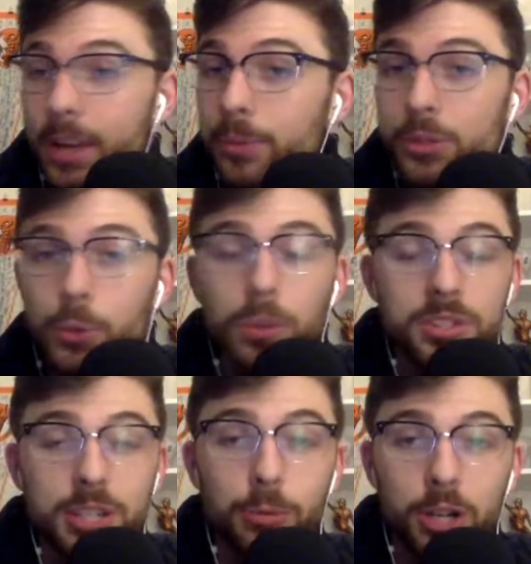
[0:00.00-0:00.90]
that was cool
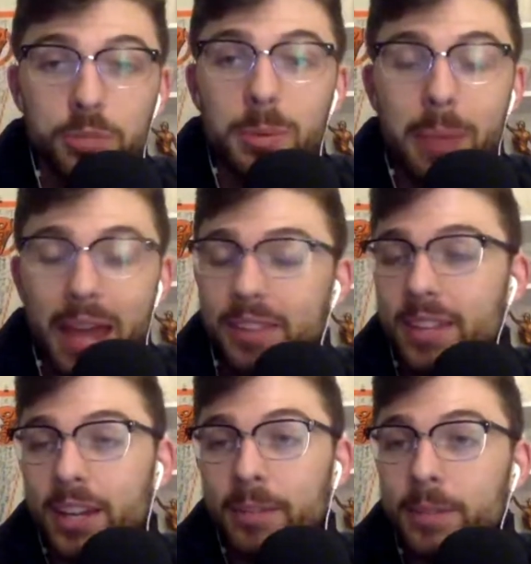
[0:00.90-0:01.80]
to see Rutschman back
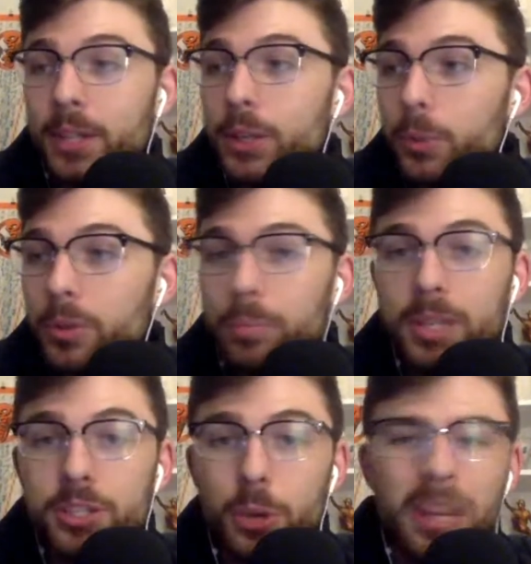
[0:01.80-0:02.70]
there with
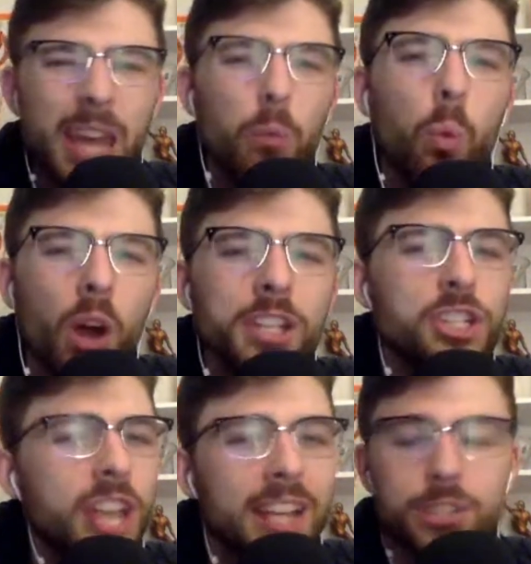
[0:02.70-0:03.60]
Pinto. He had one
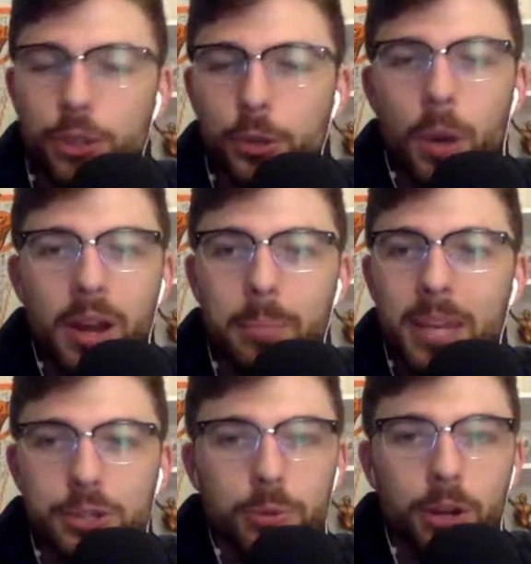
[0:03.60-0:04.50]
chance to throw out a
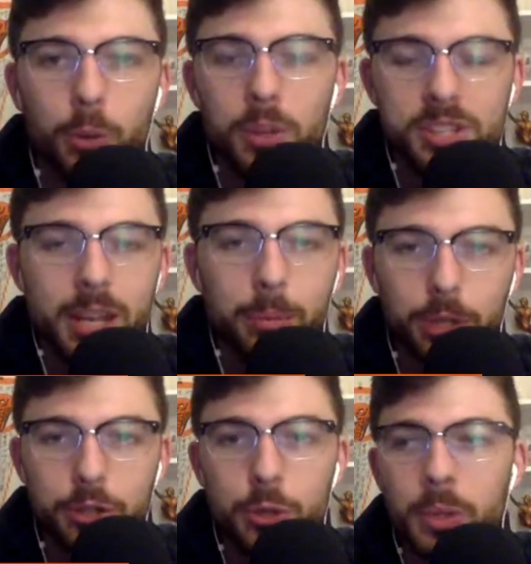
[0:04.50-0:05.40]
base runner, wasn't able
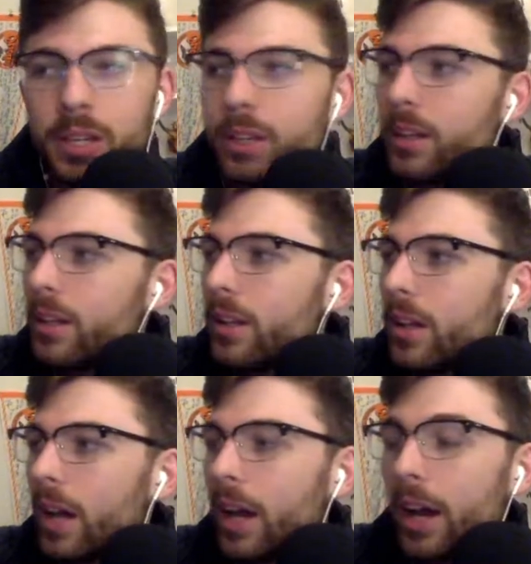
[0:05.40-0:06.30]
to do it.
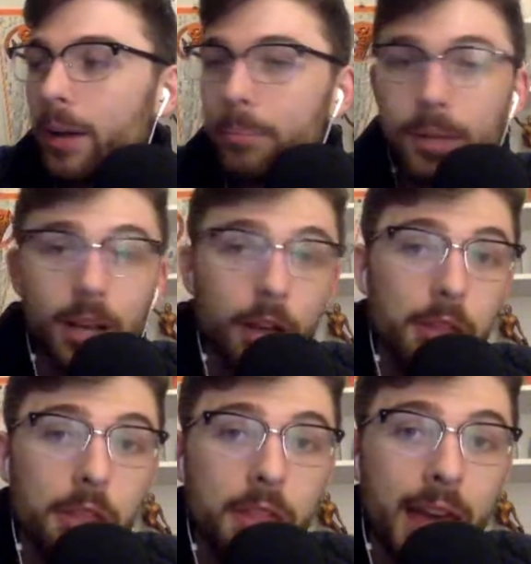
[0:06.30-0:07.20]
But
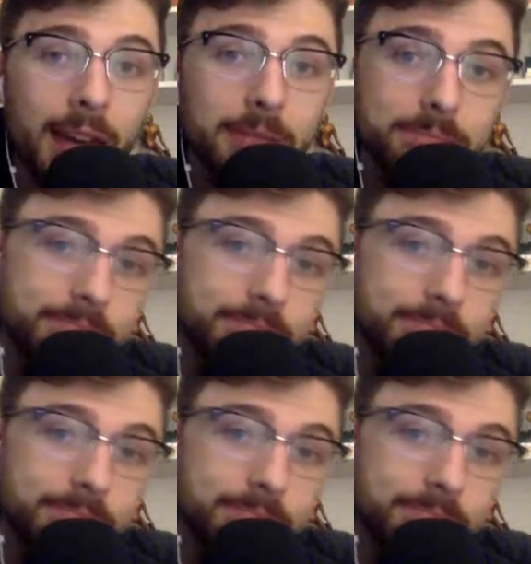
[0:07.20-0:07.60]
other than that,